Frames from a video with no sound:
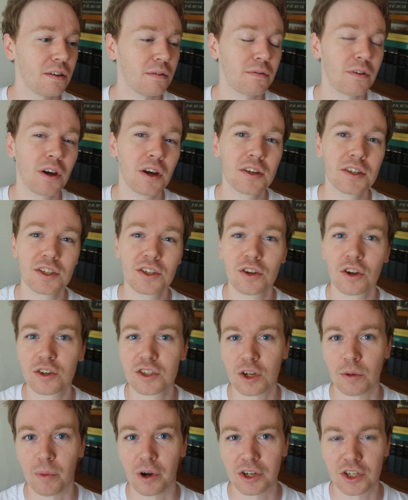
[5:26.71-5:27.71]
The first, not
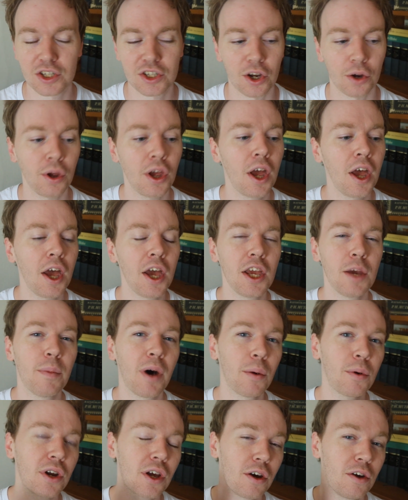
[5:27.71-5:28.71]
so much. So you
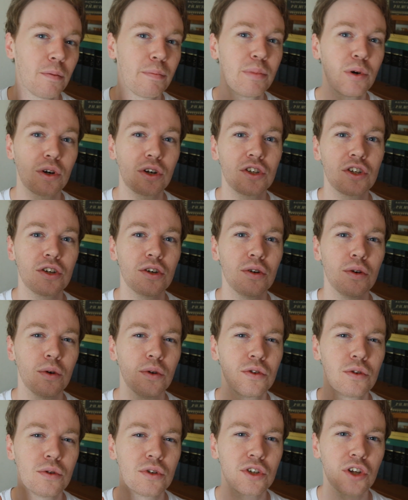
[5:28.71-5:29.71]
might want to go to book two
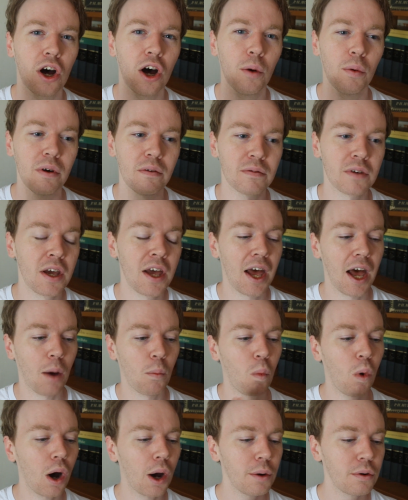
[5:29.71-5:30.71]
to start with.
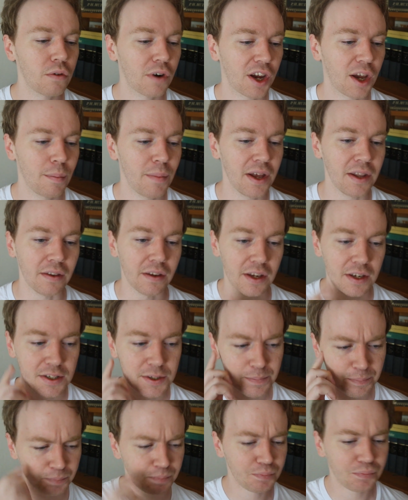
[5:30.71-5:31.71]
And what I would recommend is